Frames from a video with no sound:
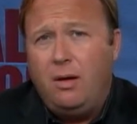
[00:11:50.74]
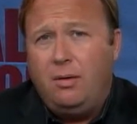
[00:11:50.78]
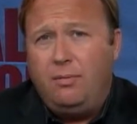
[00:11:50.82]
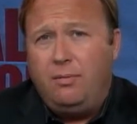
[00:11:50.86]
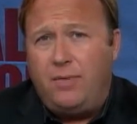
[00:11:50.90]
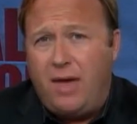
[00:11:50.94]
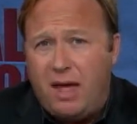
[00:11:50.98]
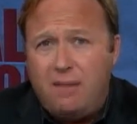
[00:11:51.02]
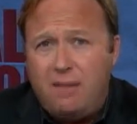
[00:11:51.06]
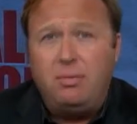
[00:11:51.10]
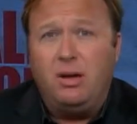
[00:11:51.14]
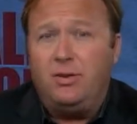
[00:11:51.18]

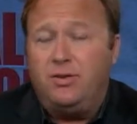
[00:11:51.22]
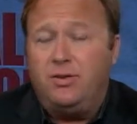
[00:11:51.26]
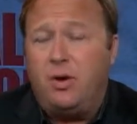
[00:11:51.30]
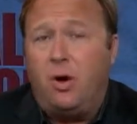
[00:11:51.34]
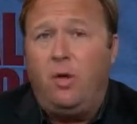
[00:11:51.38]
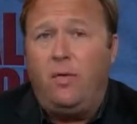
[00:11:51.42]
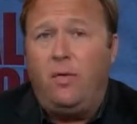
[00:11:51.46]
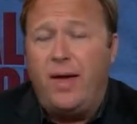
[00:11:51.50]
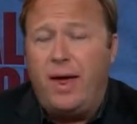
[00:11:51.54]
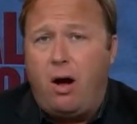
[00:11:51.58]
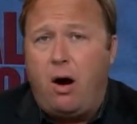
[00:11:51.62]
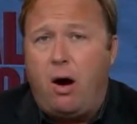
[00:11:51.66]
They've been
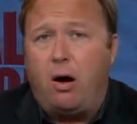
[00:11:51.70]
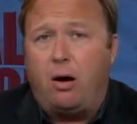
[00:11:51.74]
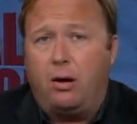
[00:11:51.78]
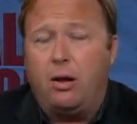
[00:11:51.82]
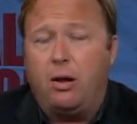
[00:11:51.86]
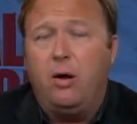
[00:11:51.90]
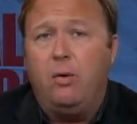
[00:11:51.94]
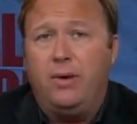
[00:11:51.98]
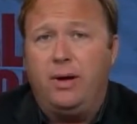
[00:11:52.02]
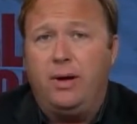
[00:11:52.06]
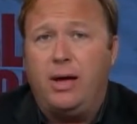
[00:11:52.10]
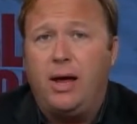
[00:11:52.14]
told they are
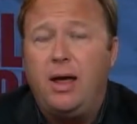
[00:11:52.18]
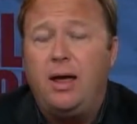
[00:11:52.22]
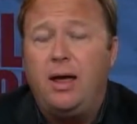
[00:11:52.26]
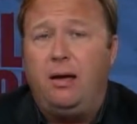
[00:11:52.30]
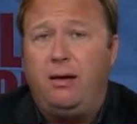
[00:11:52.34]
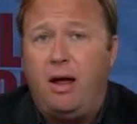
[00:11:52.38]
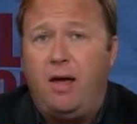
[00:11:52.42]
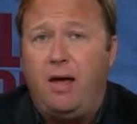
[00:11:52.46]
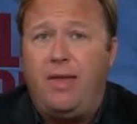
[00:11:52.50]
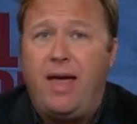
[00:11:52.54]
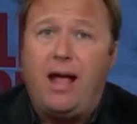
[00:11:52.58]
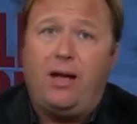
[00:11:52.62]
going
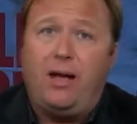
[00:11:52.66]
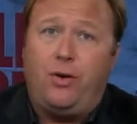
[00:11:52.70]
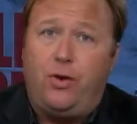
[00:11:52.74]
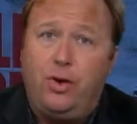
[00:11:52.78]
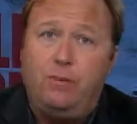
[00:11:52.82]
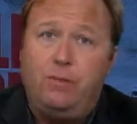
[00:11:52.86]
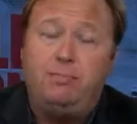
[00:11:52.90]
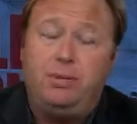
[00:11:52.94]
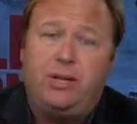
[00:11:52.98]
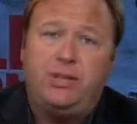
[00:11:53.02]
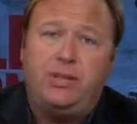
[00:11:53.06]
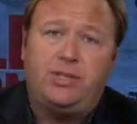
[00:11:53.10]
in. Now, that
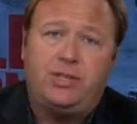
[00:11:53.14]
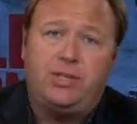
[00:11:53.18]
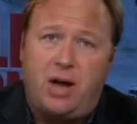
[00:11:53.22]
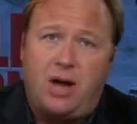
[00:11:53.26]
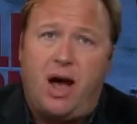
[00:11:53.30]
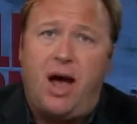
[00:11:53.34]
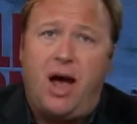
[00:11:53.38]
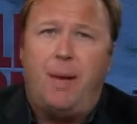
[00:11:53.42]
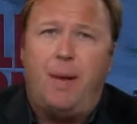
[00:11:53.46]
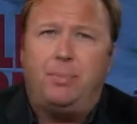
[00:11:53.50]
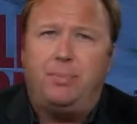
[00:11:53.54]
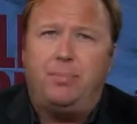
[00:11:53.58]
could be
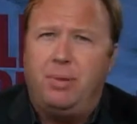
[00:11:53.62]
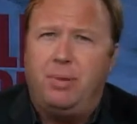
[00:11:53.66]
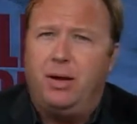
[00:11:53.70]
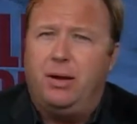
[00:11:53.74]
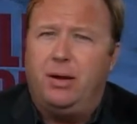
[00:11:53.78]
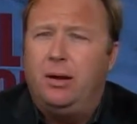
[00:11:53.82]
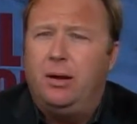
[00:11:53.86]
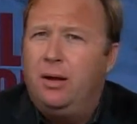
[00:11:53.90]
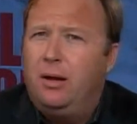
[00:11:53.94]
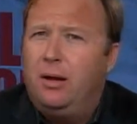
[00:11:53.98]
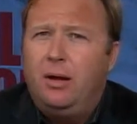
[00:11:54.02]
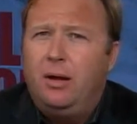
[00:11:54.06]
stopped,
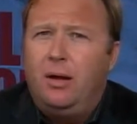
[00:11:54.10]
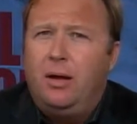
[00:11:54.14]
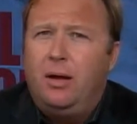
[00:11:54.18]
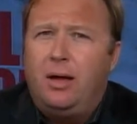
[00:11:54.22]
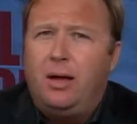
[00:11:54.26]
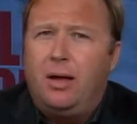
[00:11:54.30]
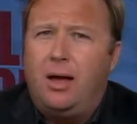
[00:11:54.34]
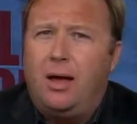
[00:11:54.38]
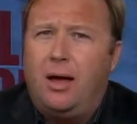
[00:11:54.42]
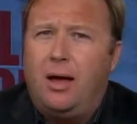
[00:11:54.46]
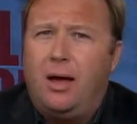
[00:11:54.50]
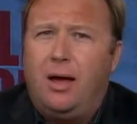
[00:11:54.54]
but
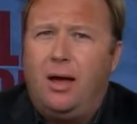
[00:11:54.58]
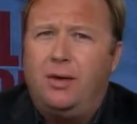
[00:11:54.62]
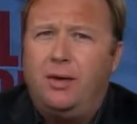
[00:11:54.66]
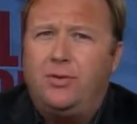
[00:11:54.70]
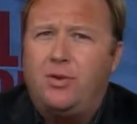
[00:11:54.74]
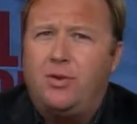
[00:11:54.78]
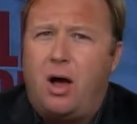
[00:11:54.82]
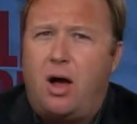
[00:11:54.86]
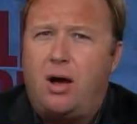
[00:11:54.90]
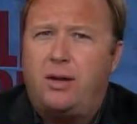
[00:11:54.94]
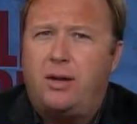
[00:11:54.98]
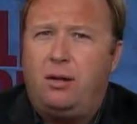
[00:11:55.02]

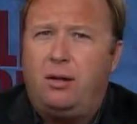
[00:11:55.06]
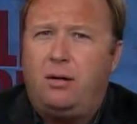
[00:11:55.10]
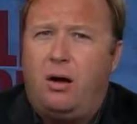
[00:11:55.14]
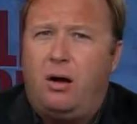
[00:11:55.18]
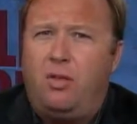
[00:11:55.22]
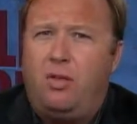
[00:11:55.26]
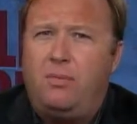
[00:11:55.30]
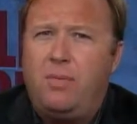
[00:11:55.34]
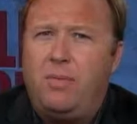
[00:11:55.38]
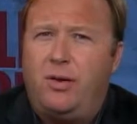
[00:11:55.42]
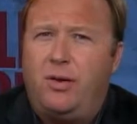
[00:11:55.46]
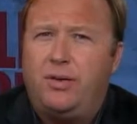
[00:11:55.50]
talking to
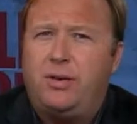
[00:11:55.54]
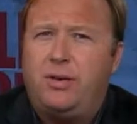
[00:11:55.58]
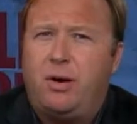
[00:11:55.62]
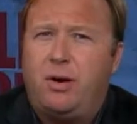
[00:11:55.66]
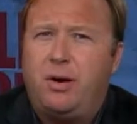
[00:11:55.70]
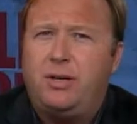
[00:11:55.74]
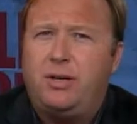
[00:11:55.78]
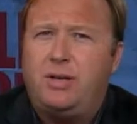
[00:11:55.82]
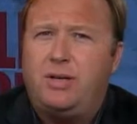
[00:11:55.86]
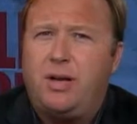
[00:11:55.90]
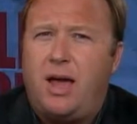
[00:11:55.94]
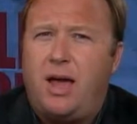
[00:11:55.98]
all the
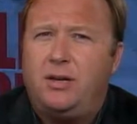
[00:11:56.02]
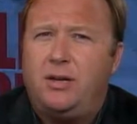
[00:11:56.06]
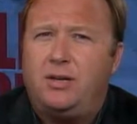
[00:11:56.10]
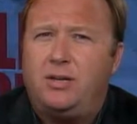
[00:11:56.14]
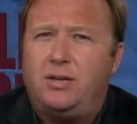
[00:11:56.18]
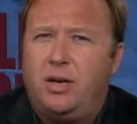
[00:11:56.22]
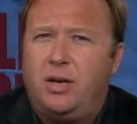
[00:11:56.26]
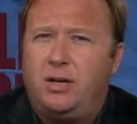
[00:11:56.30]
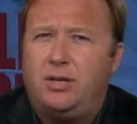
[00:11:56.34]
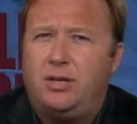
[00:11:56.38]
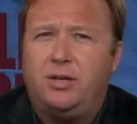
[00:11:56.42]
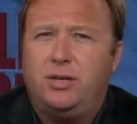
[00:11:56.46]
military
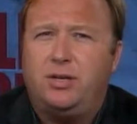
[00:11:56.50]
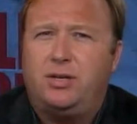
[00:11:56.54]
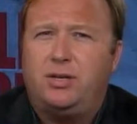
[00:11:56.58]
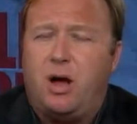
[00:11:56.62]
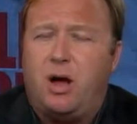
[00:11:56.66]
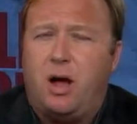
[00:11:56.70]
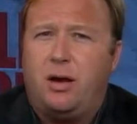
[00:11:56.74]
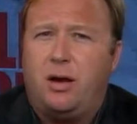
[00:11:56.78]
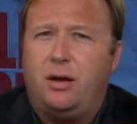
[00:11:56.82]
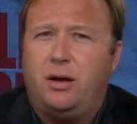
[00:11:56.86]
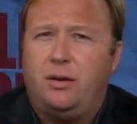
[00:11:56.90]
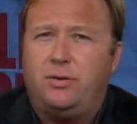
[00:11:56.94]
statisticians,
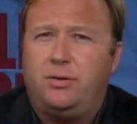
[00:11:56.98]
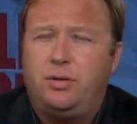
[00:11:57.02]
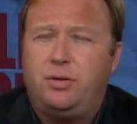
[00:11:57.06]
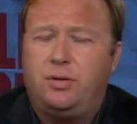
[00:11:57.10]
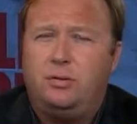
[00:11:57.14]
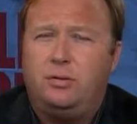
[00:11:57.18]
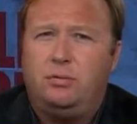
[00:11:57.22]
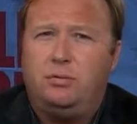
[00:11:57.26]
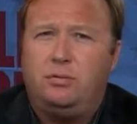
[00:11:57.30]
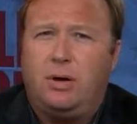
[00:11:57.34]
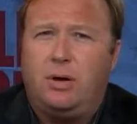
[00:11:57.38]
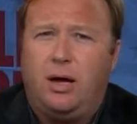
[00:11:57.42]
talking
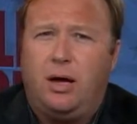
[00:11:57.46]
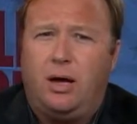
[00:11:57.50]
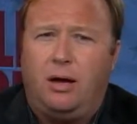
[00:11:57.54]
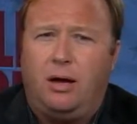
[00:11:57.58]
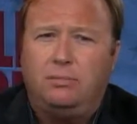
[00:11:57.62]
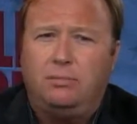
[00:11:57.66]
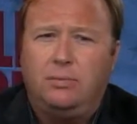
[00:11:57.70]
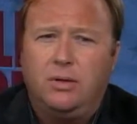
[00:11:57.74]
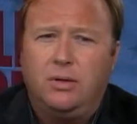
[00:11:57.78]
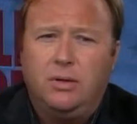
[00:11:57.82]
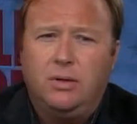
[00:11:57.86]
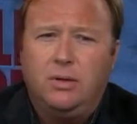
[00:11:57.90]

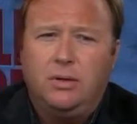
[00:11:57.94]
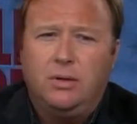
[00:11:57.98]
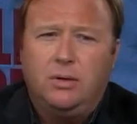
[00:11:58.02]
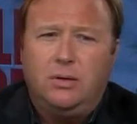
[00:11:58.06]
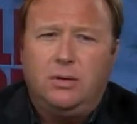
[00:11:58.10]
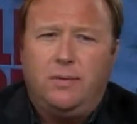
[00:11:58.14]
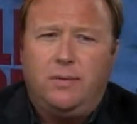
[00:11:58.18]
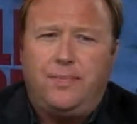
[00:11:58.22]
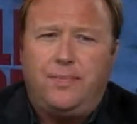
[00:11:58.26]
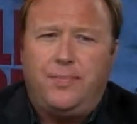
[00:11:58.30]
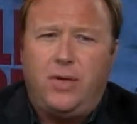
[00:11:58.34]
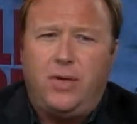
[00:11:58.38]
to
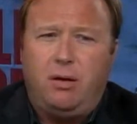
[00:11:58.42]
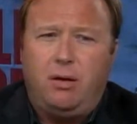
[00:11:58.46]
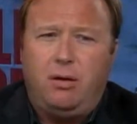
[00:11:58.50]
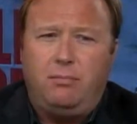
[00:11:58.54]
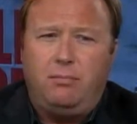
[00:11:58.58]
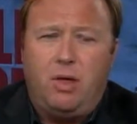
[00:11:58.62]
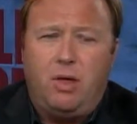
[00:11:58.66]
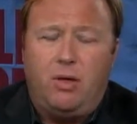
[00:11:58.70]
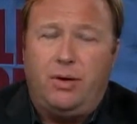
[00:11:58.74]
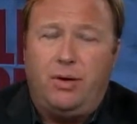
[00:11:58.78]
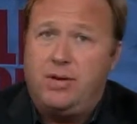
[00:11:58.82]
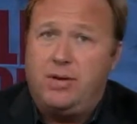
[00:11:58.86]
you know,
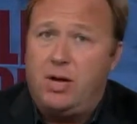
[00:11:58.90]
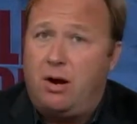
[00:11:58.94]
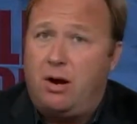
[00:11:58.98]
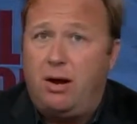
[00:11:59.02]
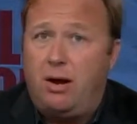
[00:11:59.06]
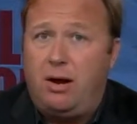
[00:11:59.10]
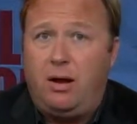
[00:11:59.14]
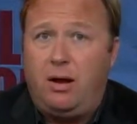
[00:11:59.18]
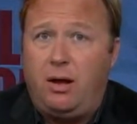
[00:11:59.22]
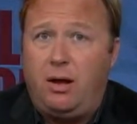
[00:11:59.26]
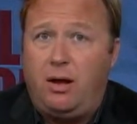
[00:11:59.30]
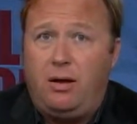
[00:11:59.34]

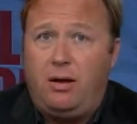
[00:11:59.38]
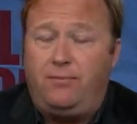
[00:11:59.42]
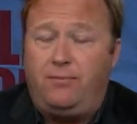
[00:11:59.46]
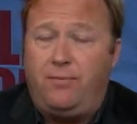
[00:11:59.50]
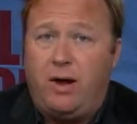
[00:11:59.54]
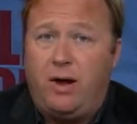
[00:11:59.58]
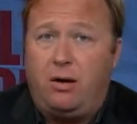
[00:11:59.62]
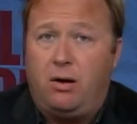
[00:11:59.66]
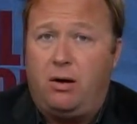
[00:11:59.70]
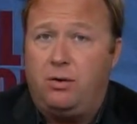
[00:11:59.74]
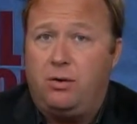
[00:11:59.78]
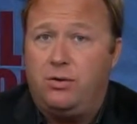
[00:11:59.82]
military
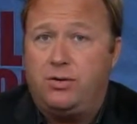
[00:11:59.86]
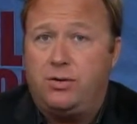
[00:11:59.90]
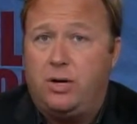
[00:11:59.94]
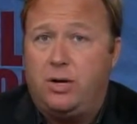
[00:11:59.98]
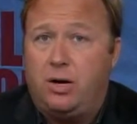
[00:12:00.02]
affairs